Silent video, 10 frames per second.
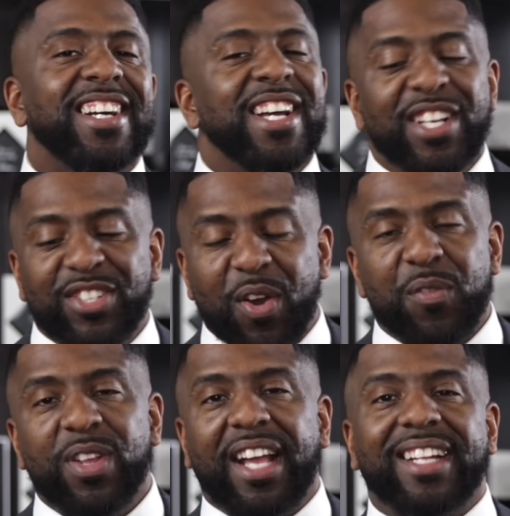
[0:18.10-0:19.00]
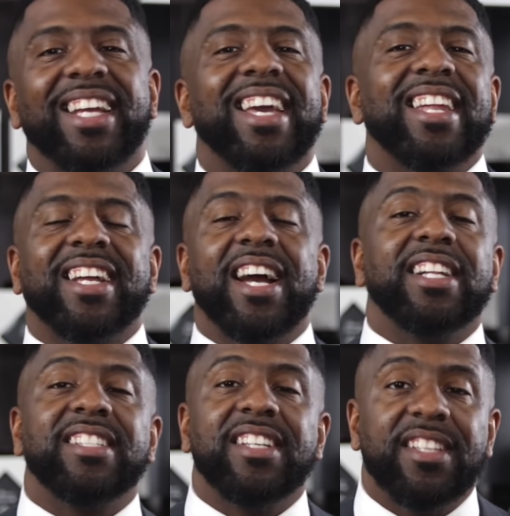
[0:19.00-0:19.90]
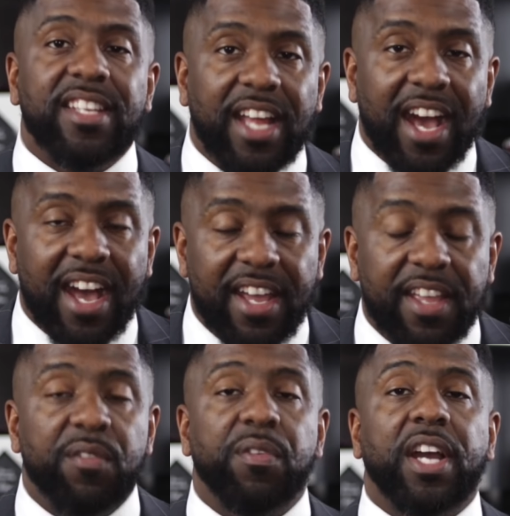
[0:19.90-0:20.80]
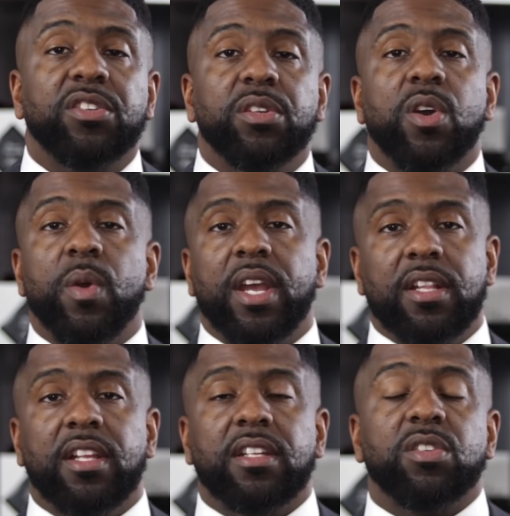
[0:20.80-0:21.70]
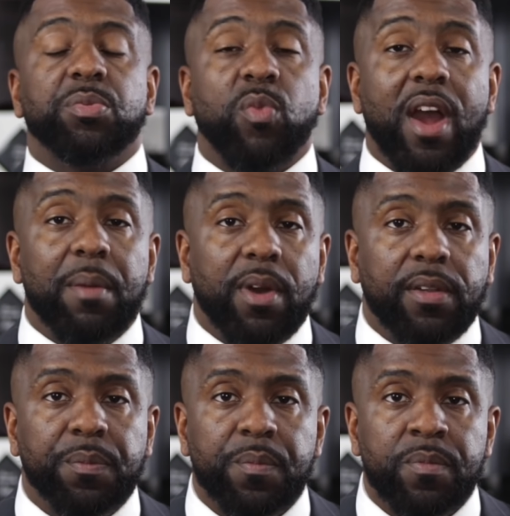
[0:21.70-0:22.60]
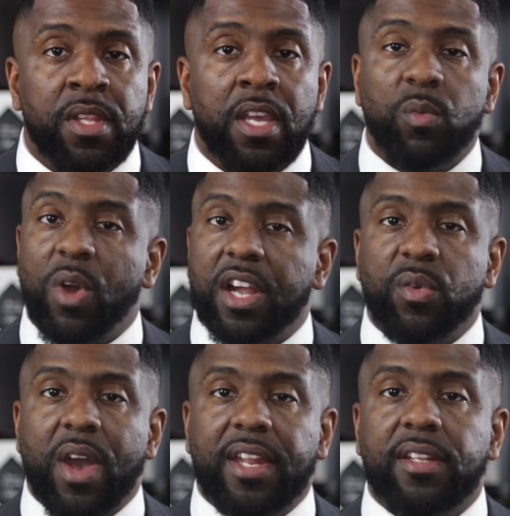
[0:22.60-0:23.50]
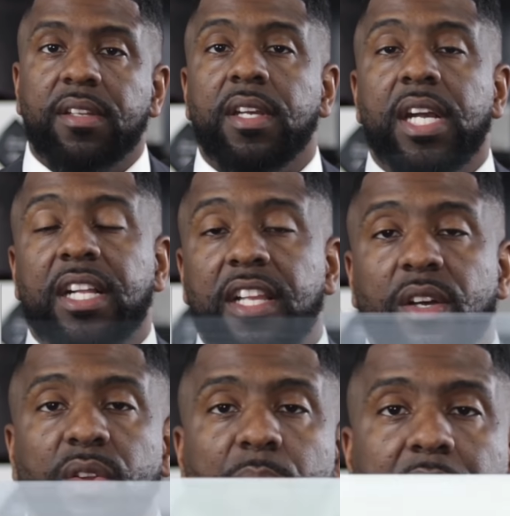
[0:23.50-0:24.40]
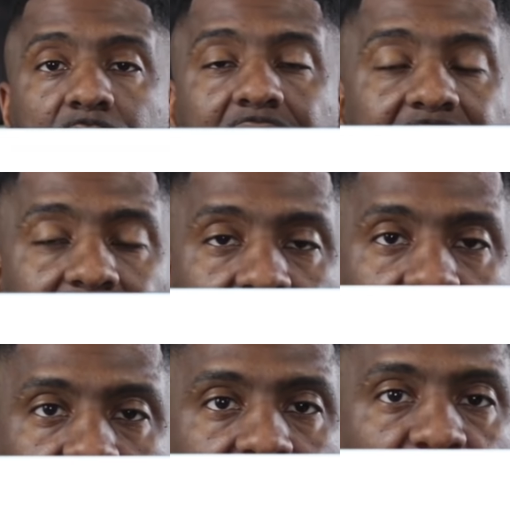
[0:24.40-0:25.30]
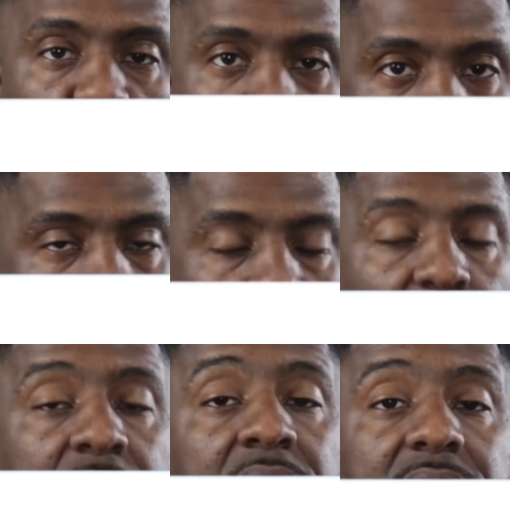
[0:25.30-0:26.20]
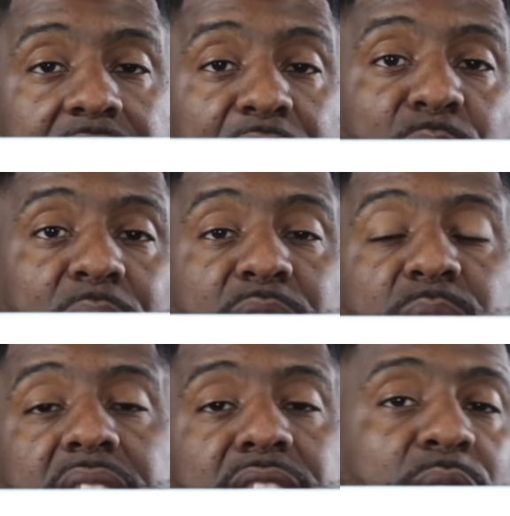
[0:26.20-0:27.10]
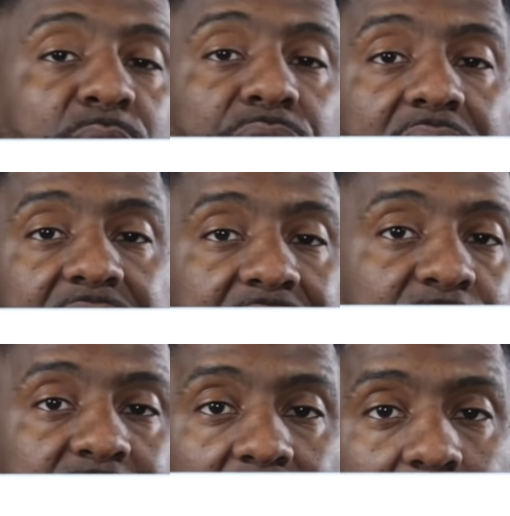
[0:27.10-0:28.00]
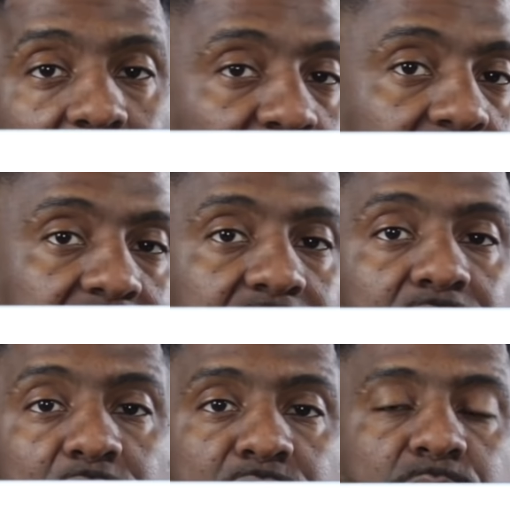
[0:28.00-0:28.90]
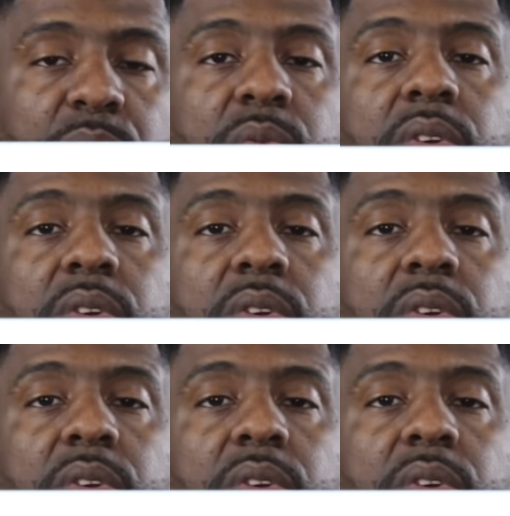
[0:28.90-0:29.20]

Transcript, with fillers: So, if you like that kind of content, then I invite you to go ahead and click the subscribe button. And while you're at it, click on the bell icon as well. That way you get notified every time I release a new